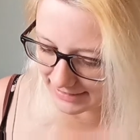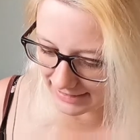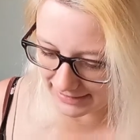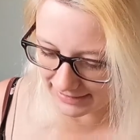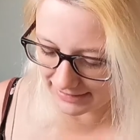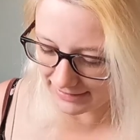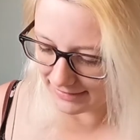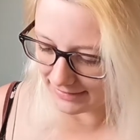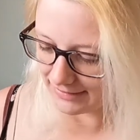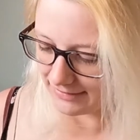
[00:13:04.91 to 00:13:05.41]

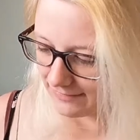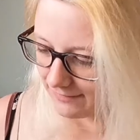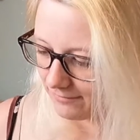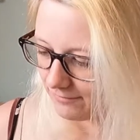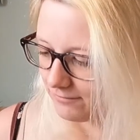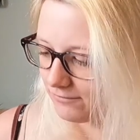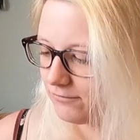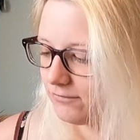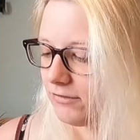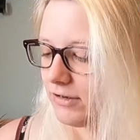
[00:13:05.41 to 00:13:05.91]
Like
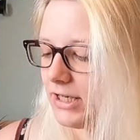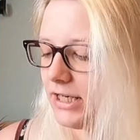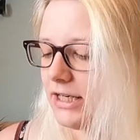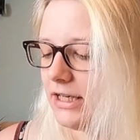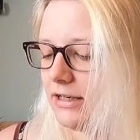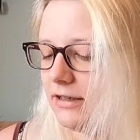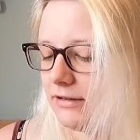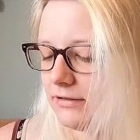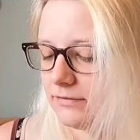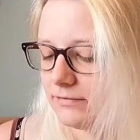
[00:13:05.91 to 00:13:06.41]

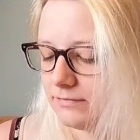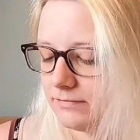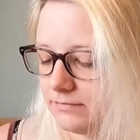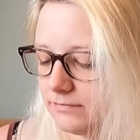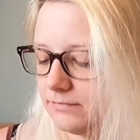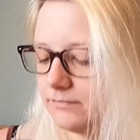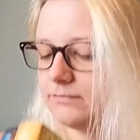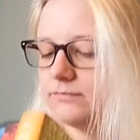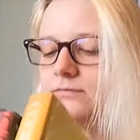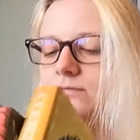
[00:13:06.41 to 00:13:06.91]
3
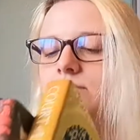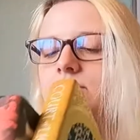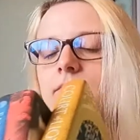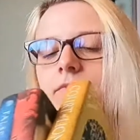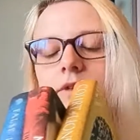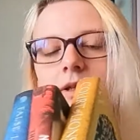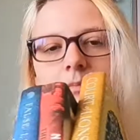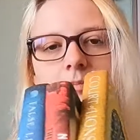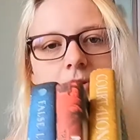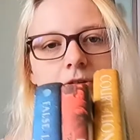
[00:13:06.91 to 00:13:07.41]

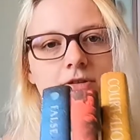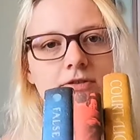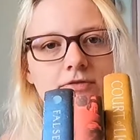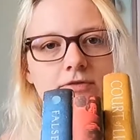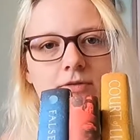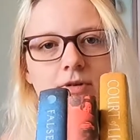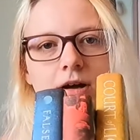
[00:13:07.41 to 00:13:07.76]
beautiful